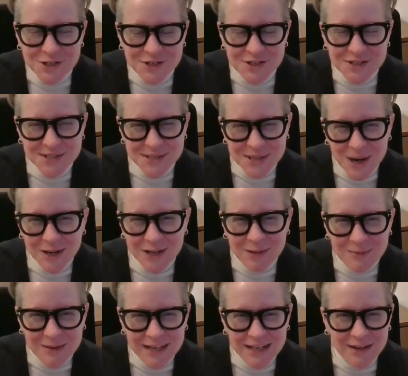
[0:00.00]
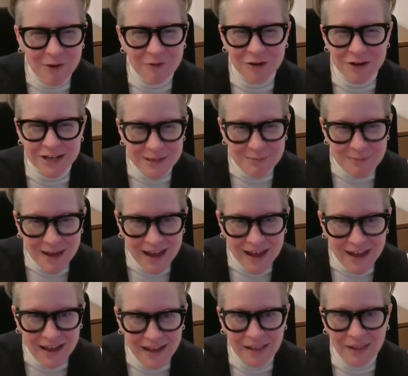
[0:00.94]
an insurance document over
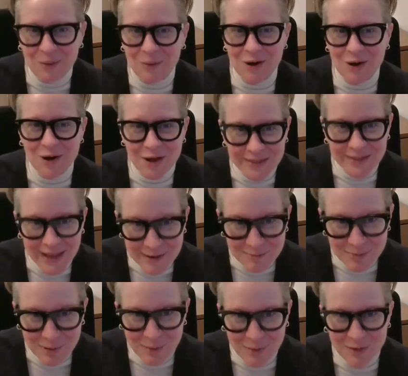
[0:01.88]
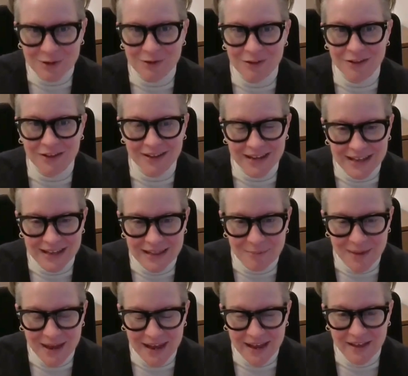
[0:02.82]
email or an online portal
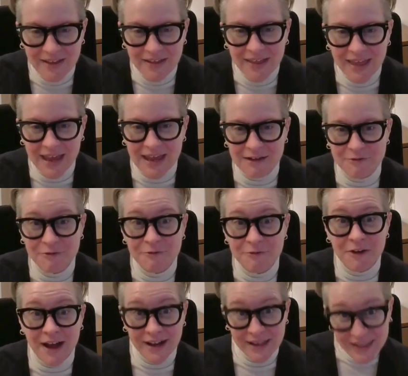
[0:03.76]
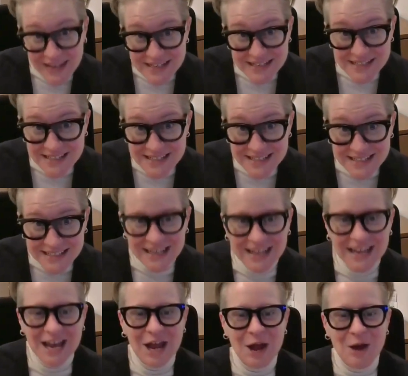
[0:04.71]
in the mail and file it
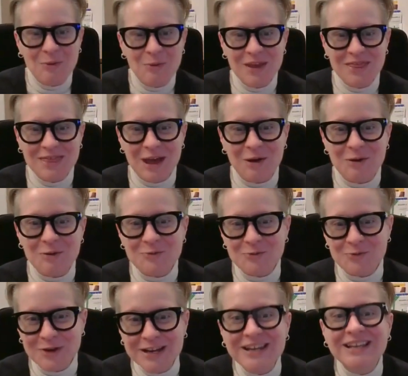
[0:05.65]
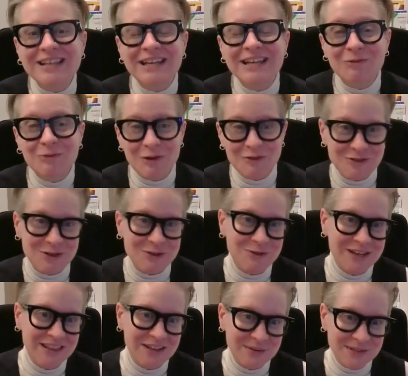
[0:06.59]
without really
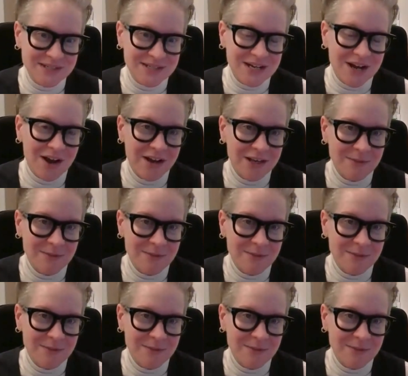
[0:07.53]
reviewing those